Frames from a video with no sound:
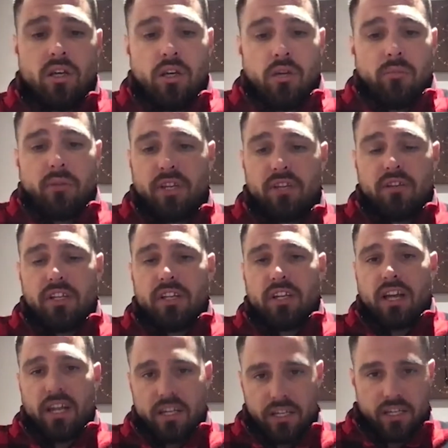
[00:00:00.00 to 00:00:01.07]
but you need to
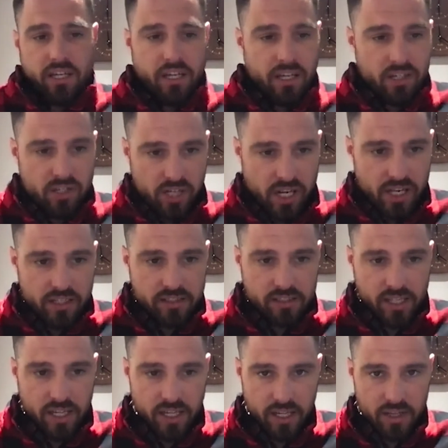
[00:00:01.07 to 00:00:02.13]
kind of
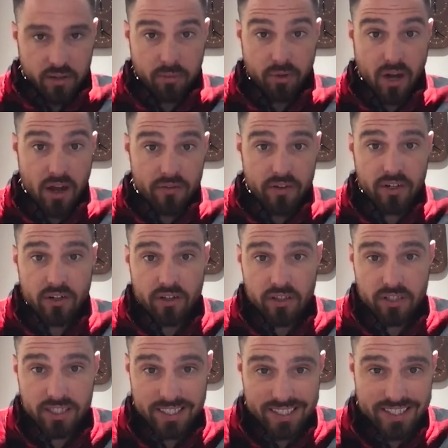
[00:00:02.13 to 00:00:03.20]
chase the profit or
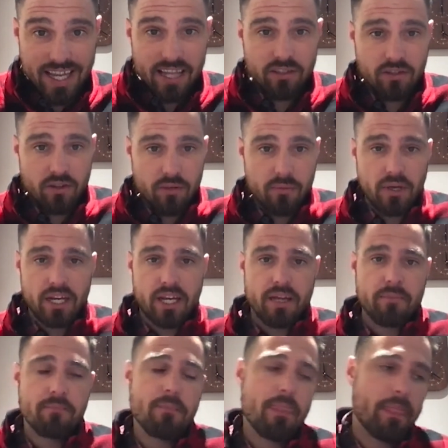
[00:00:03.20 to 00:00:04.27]
the success or the money.
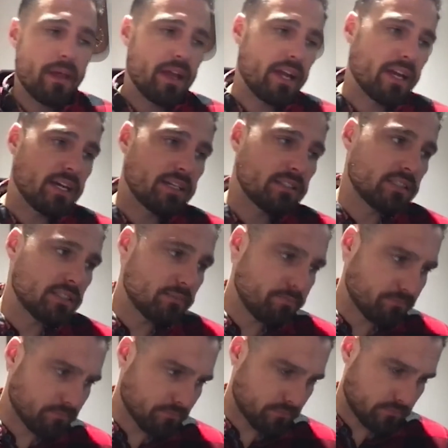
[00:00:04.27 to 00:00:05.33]
And
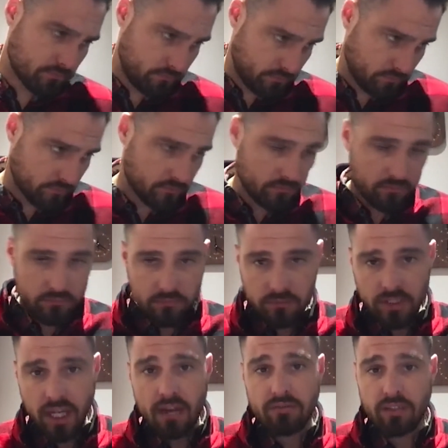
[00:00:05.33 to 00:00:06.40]

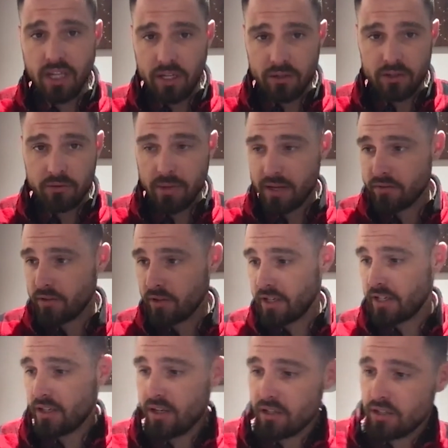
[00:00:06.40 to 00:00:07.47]
I have a lot of respect for
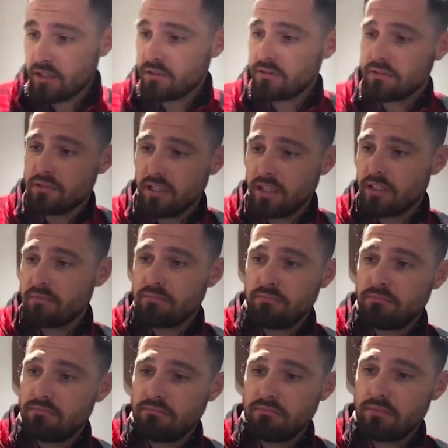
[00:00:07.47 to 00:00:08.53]
Grant Cardone. Like,
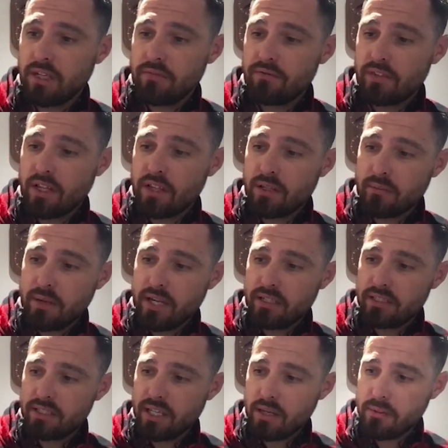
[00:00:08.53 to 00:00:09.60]
I have nothing
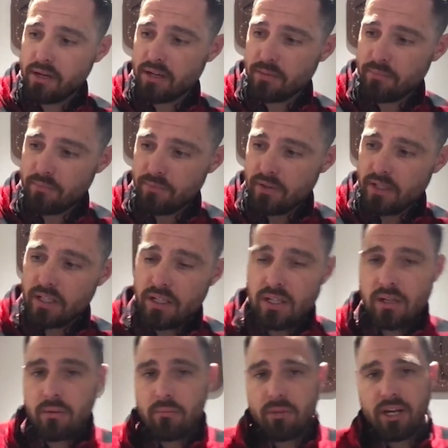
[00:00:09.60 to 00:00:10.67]
bad to say about him.
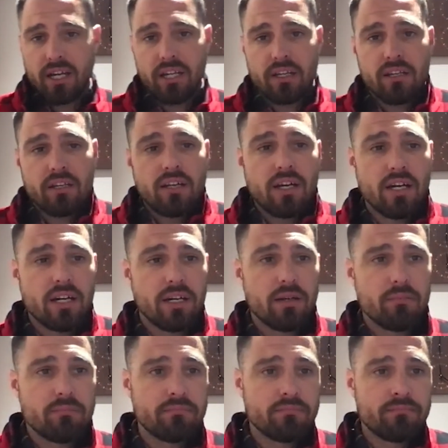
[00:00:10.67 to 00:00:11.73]
But
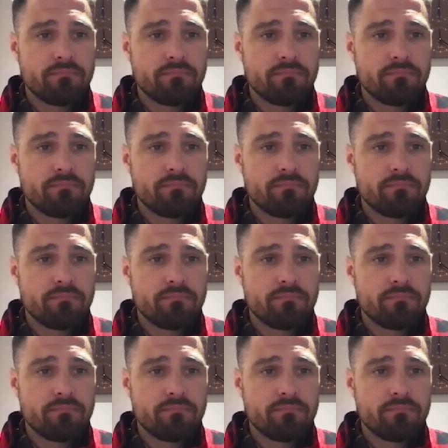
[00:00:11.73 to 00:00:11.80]
so